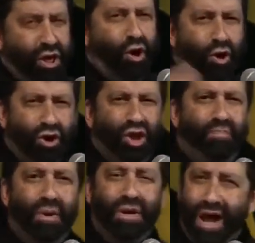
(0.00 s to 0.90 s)
the
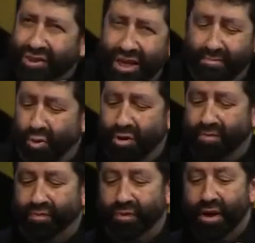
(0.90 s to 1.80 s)
urgent but not the
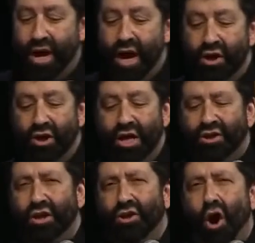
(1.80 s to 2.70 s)
important. You
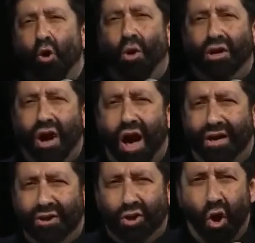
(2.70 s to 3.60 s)
need to know what God
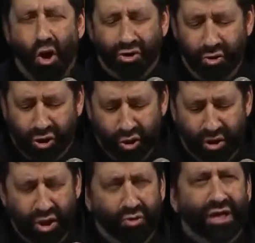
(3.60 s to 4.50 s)
has called you to
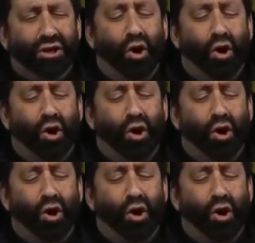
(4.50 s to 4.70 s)
and you need to